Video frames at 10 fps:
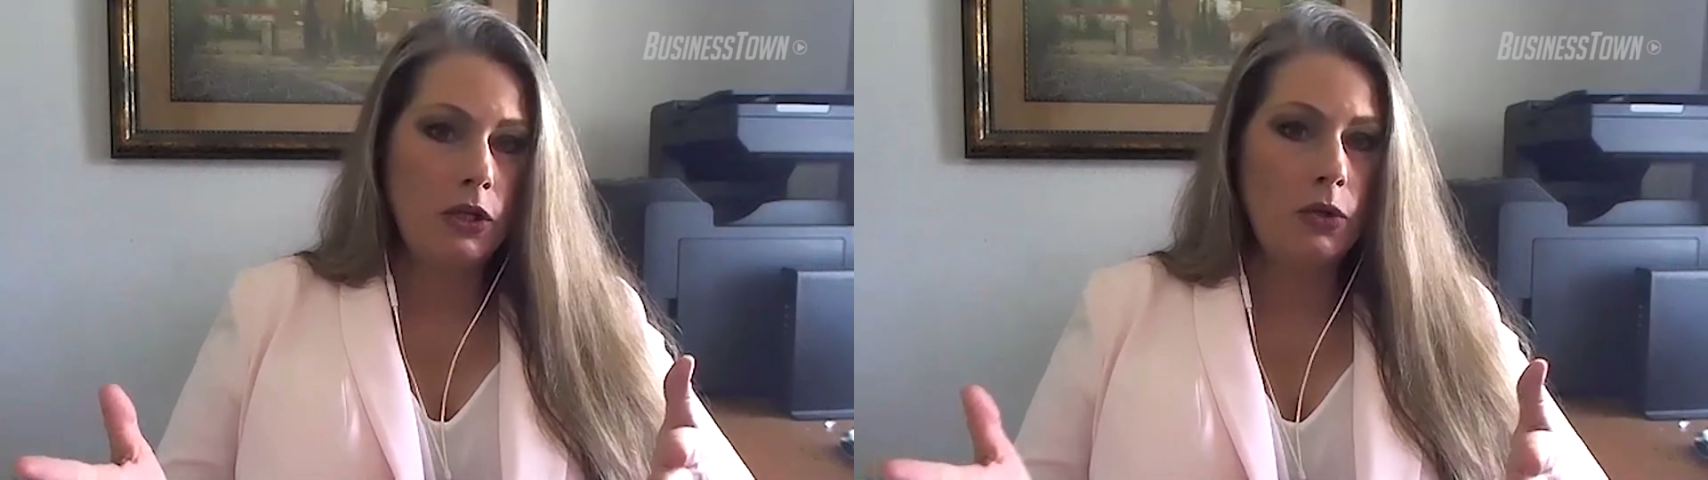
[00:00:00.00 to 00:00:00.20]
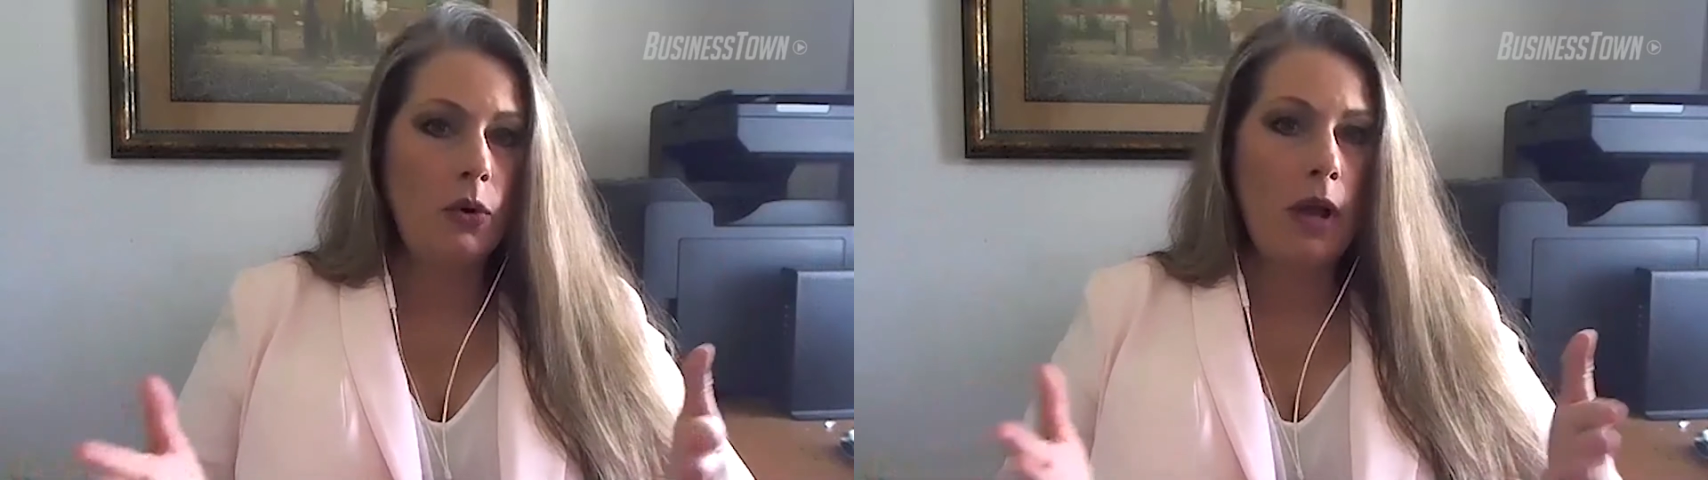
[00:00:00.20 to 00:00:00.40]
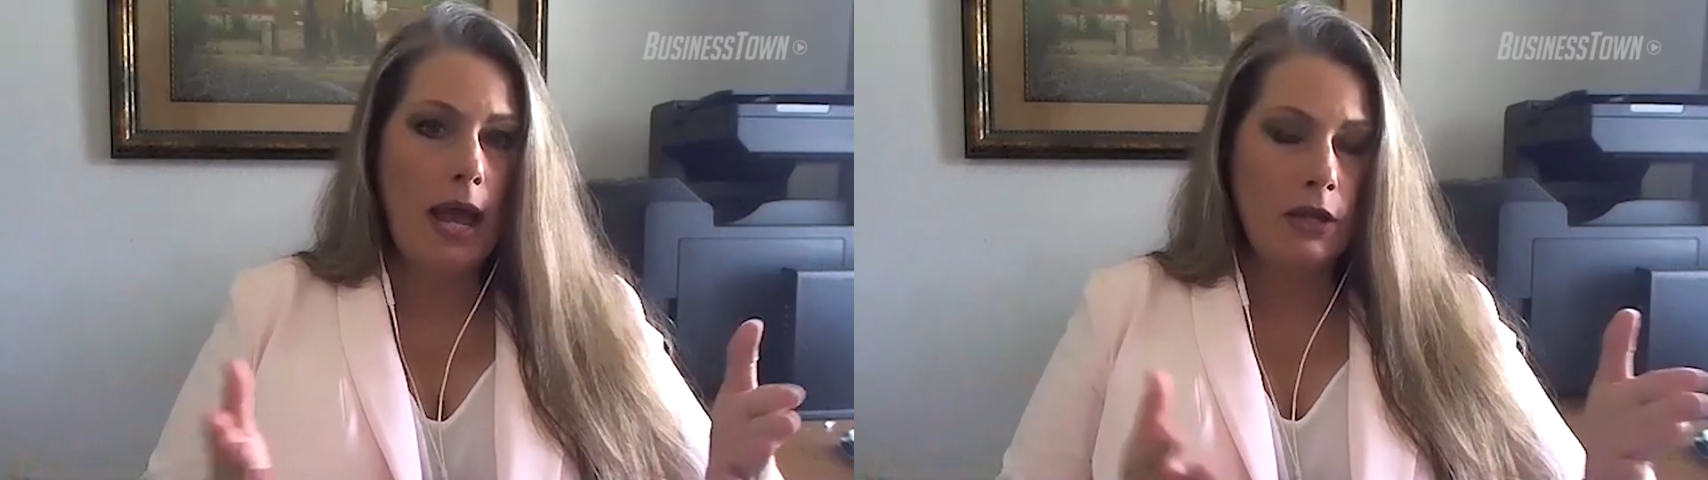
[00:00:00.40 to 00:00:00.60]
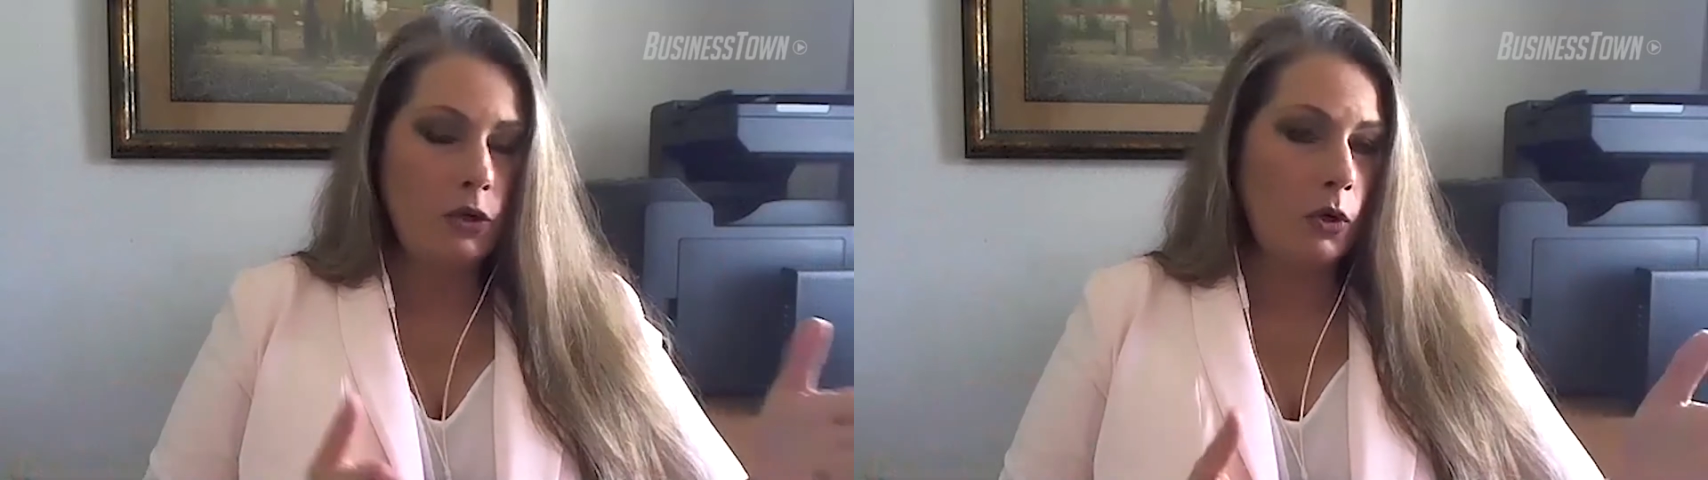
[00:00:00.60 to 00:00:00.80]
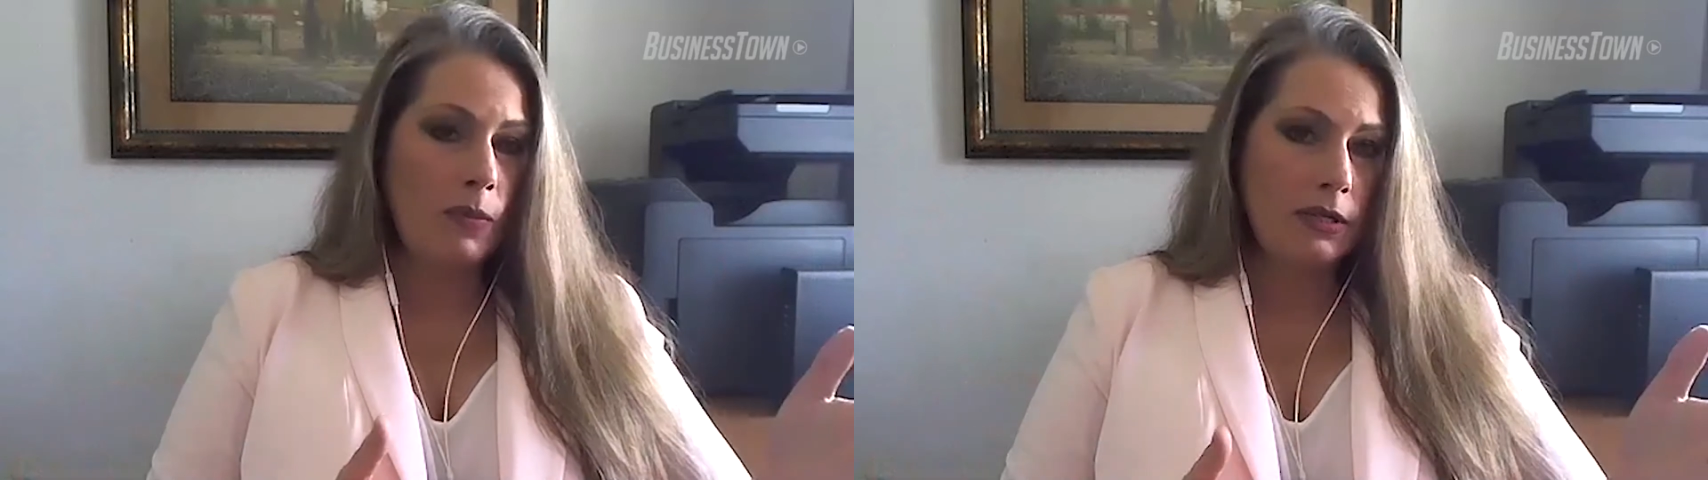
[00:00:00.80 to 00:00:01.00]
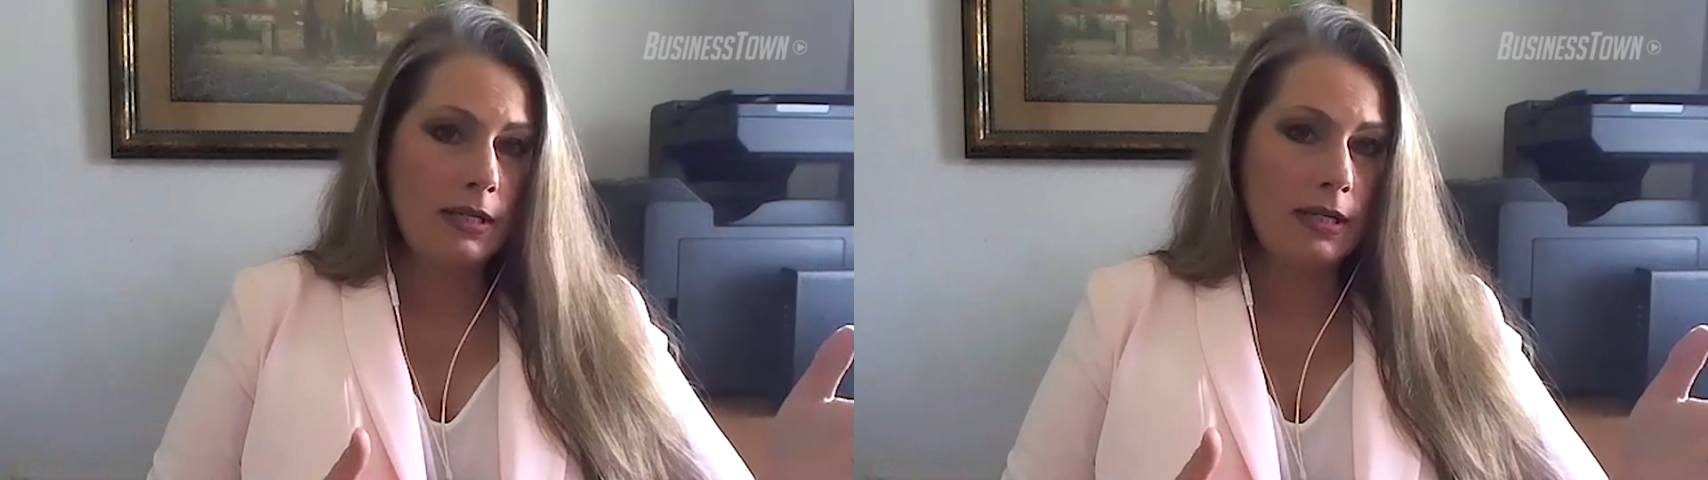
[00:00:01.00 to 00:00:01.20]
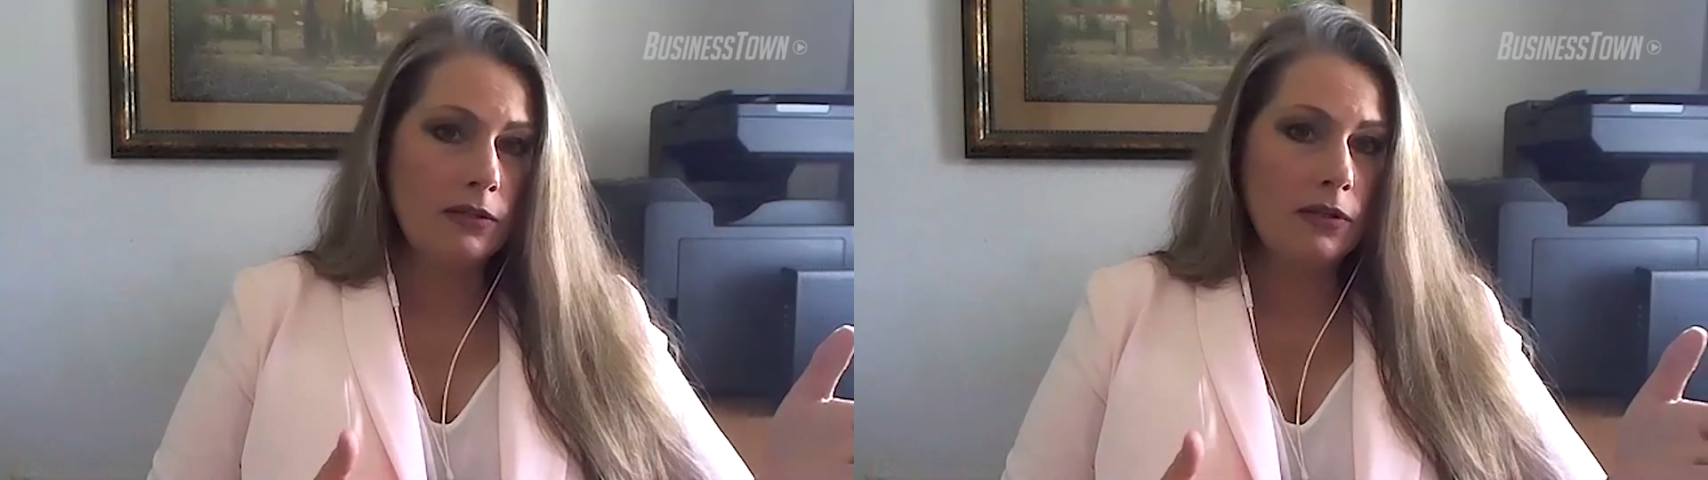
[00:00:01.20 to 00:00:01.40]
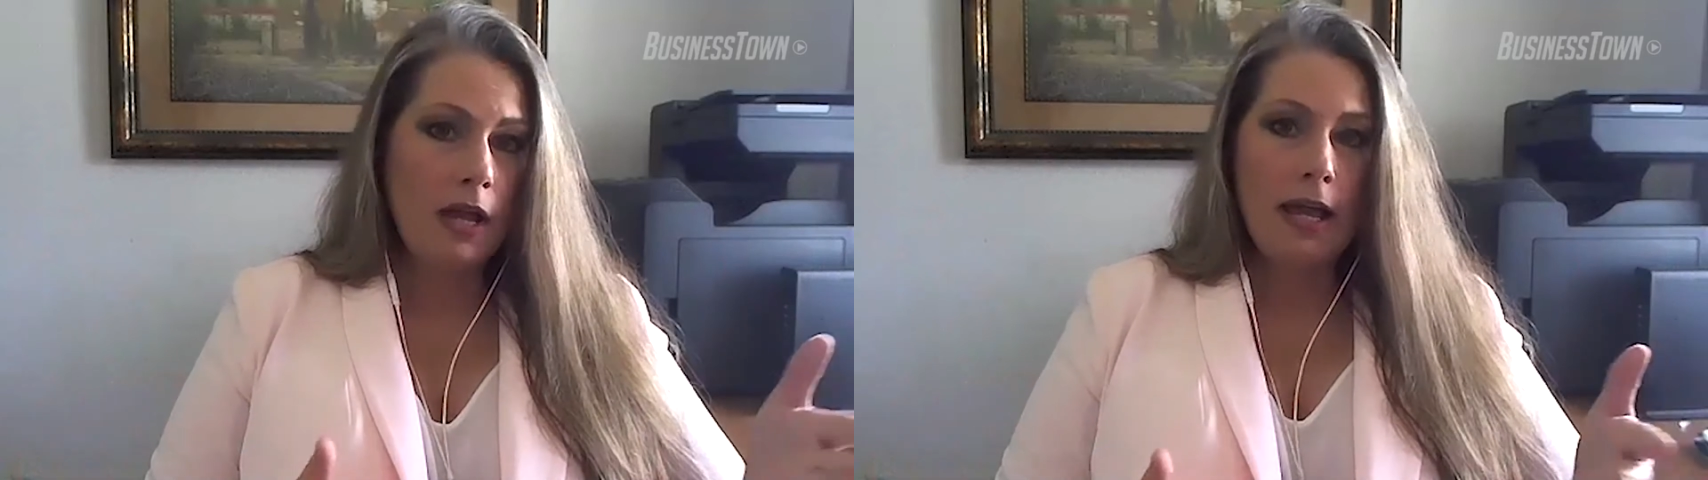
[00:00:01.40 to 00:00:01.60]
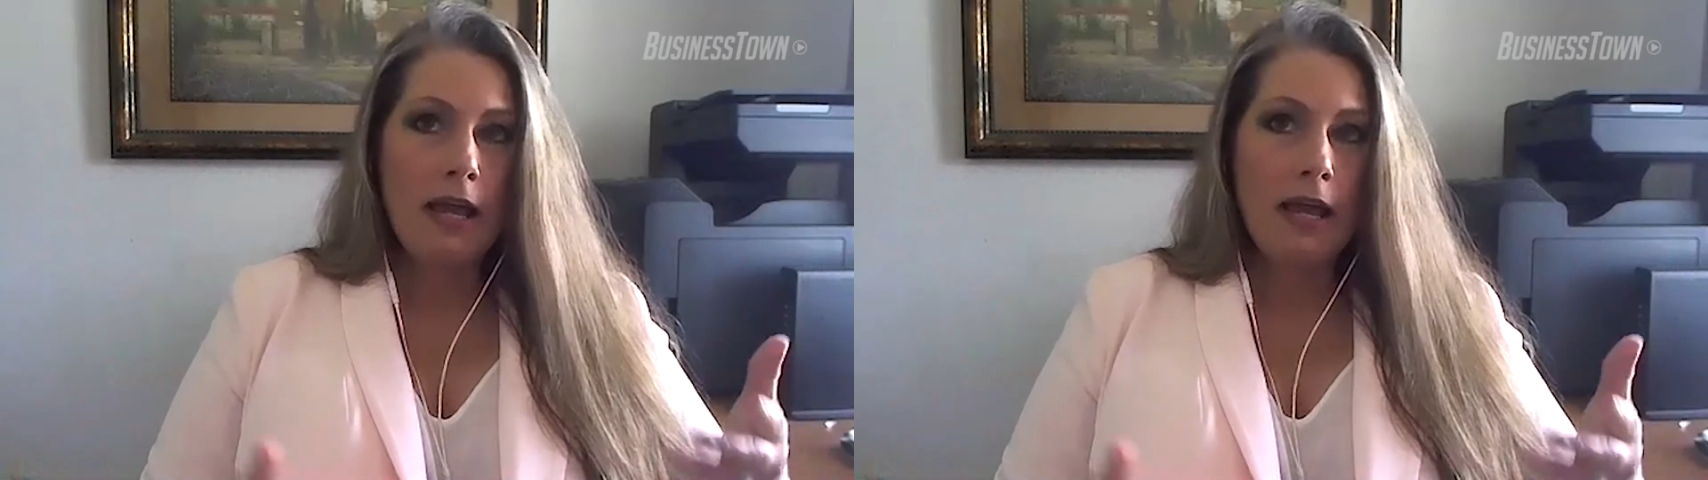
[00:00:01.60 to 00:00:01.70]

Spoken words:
you and your business.